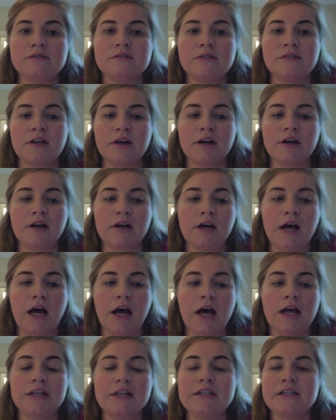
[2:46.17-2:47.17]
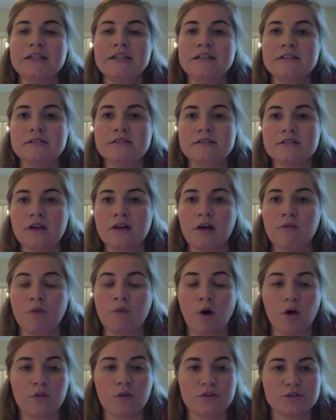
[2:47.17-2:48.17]
the needs of
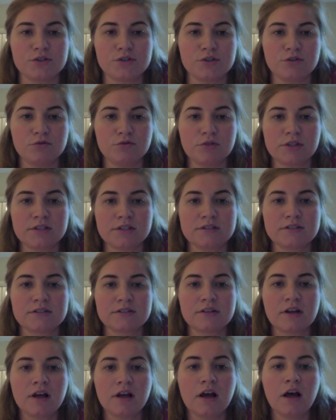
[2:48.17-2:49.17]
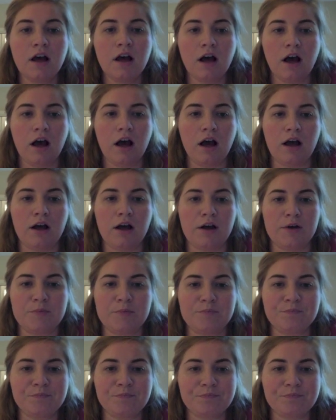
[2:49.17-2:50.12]
all the students. Um,